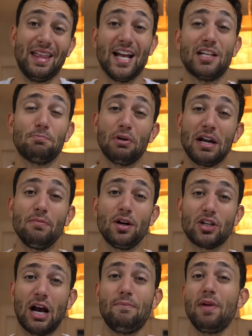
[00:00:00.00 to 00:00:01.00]
That's pretty
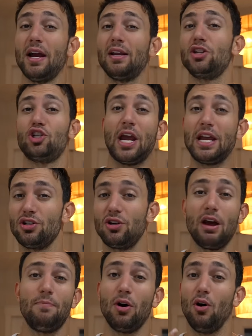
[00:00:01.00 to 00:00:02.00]
much, I'm not going to change it
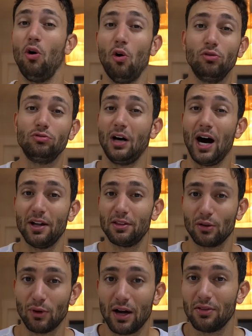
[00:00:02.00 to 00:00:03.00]
up a whole lot
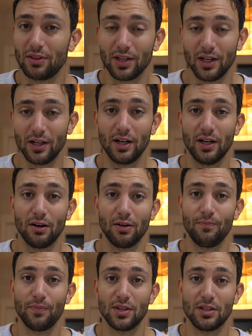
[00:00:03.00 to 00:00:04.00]
throughout the uh,
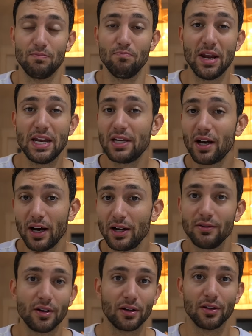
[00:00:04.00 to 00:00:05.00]
mini
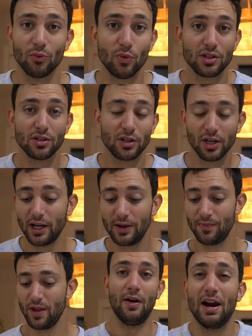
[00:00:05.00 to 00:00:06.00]
cut or the winter
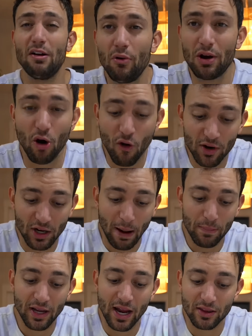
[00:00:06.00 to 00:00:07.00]
cut. I don't want to
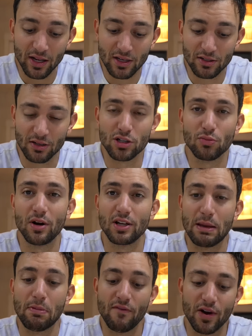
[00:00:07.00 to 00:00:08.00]
overcomplicate things. I just want to
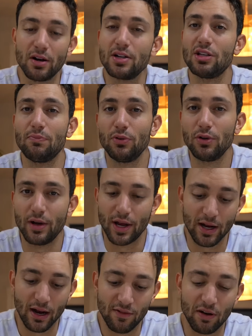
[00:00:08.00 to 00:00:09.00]
keep it very simple
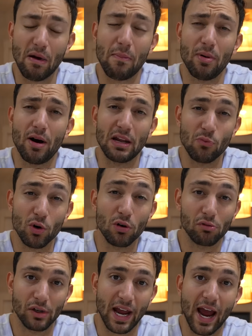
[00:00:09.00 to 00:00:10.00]
and I think my body will
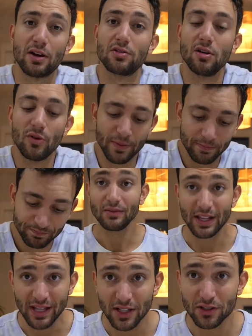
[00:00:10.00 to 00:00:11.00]
react to it.
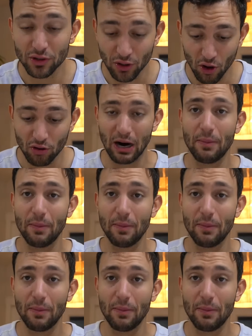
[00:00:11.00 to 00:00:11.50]
And that's the goal.